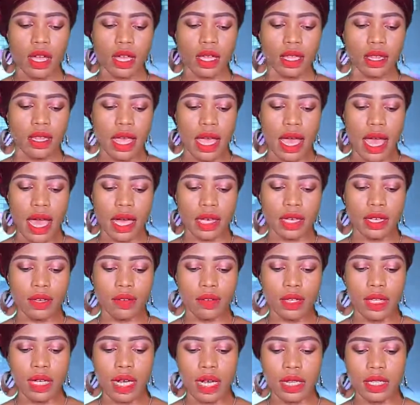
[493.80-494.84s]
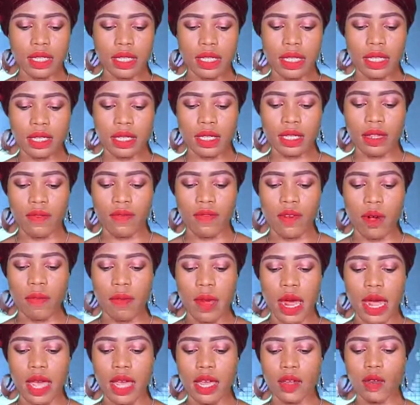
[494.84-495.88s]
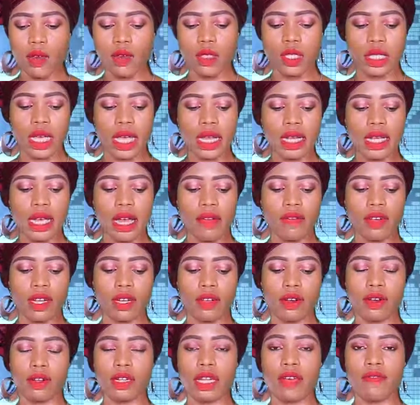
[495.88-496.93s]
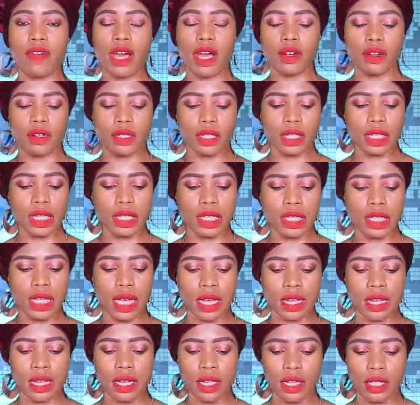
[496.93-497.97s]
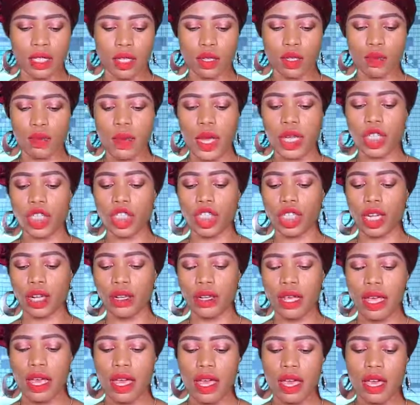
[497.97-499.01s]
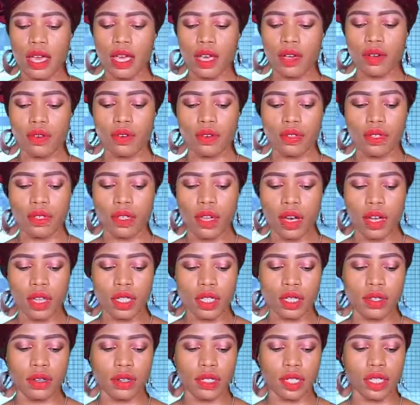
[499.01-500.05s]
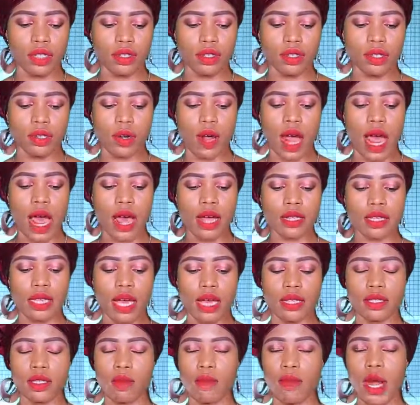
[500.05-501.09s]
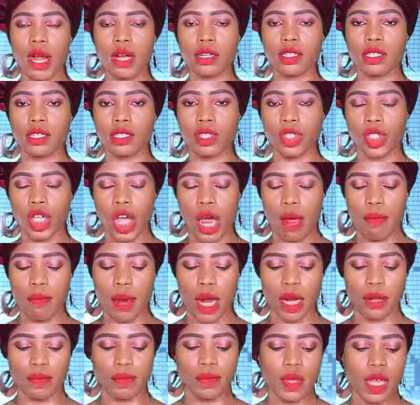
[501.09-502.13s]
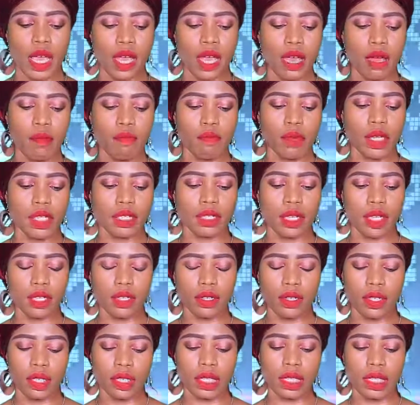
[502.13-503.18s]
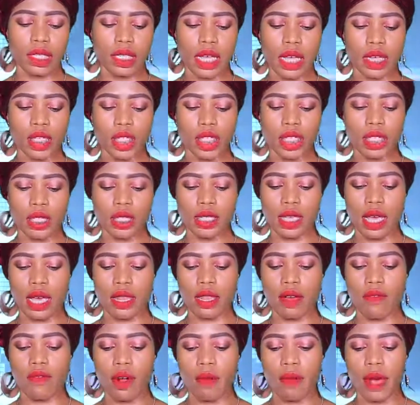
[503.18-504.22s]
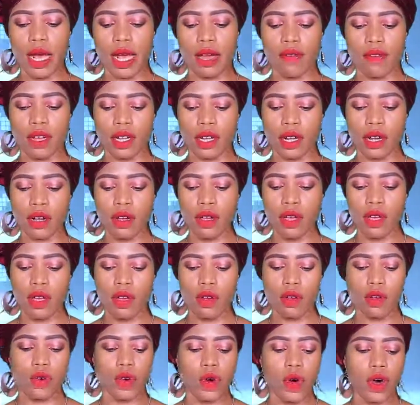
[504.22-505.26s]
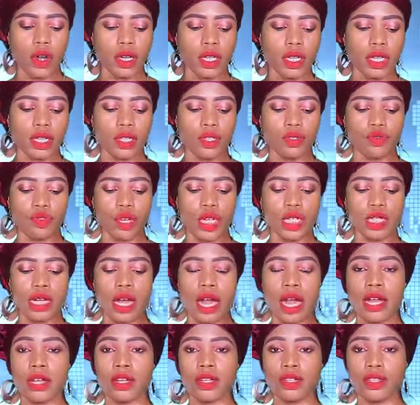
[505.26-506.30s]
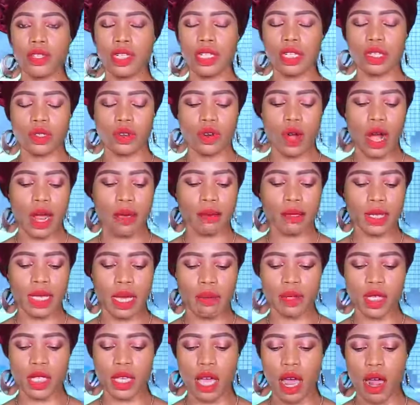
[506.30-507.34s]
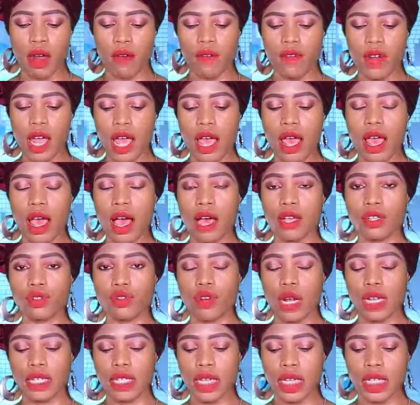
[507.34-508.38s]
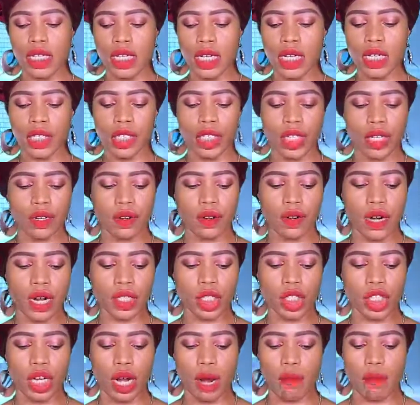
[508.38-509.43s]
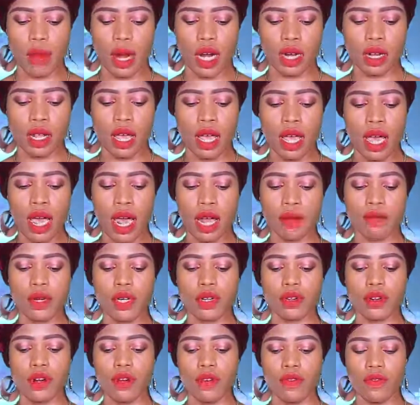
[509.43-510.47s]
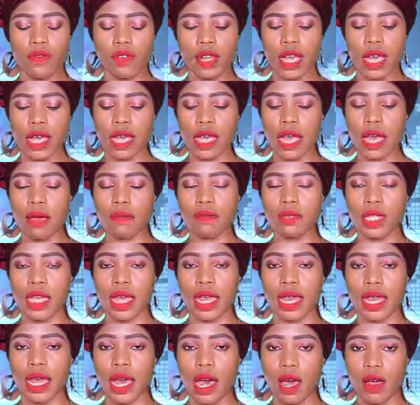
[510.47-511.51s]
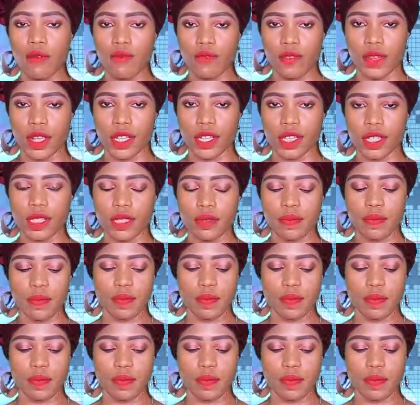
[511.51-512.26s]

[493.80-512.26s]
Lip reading: They argued that since the former Edo State governor never contested the suspension, he could not continue to act as the party's chairman. Mr. Justice Senchi said the former governor, who on his Twitter handle describes himself as strategic general chairman, had been wrongfully kept in office.